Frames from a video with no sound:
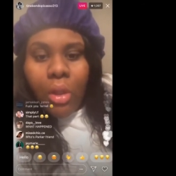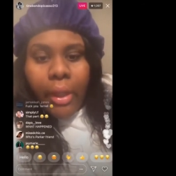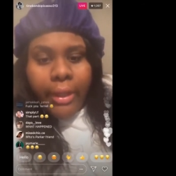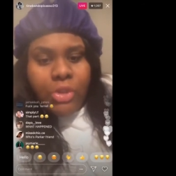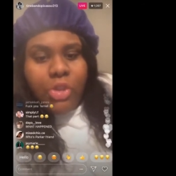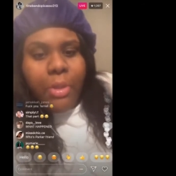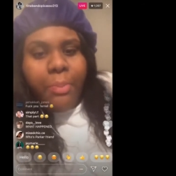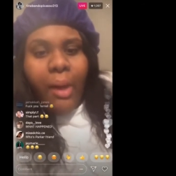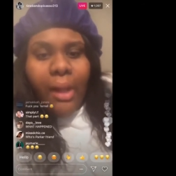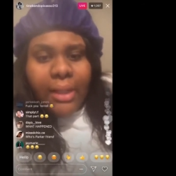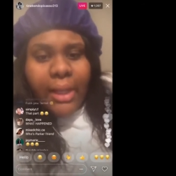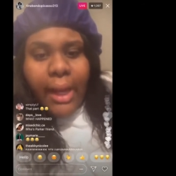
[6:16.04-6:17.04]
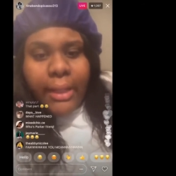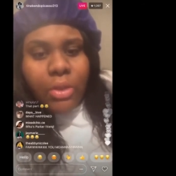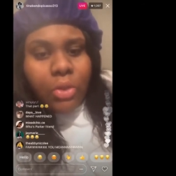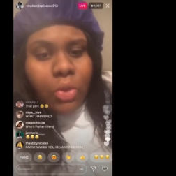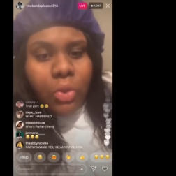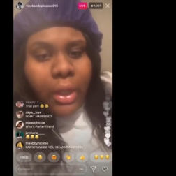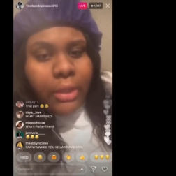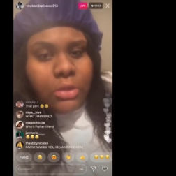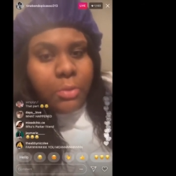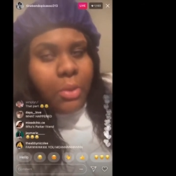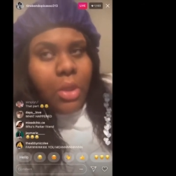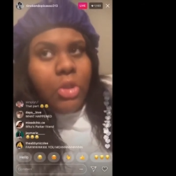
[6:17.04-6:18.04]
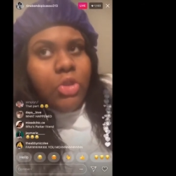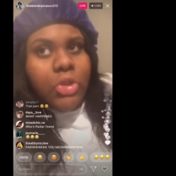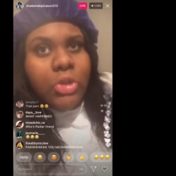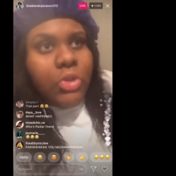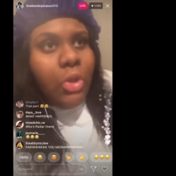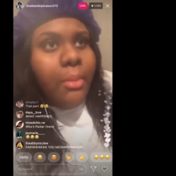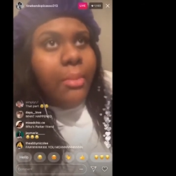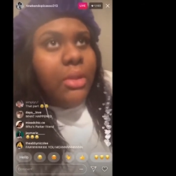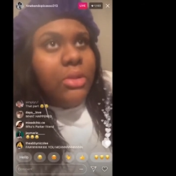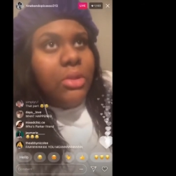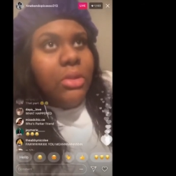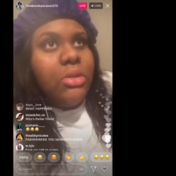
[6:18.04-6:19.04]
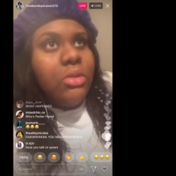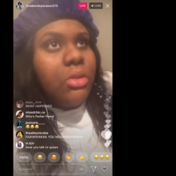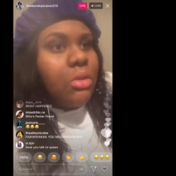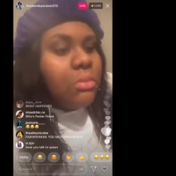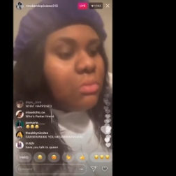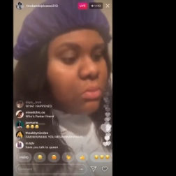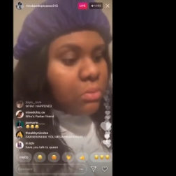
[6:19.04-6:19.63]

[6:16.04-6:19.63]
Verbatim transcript: And she probably had to do that is because she saw my sister.